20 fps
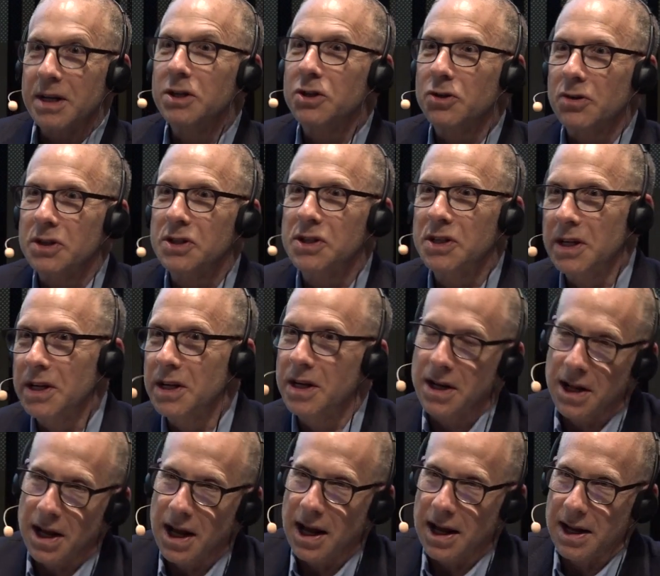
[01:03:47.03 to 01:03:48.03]

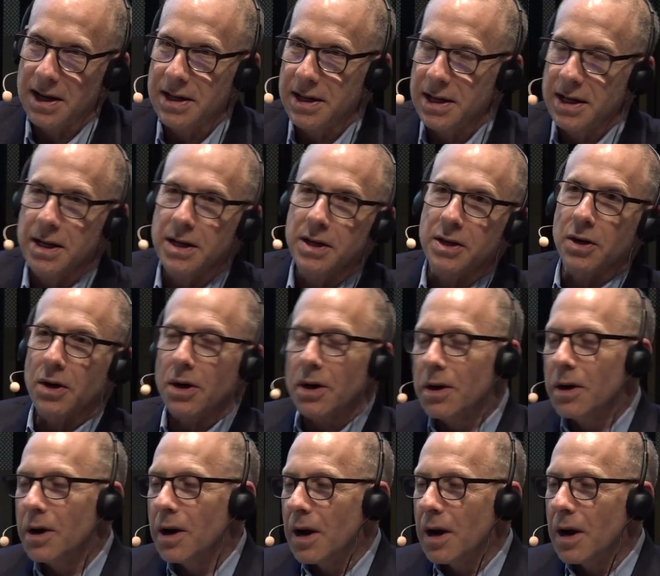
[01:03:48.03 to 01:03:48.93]
interested and eager.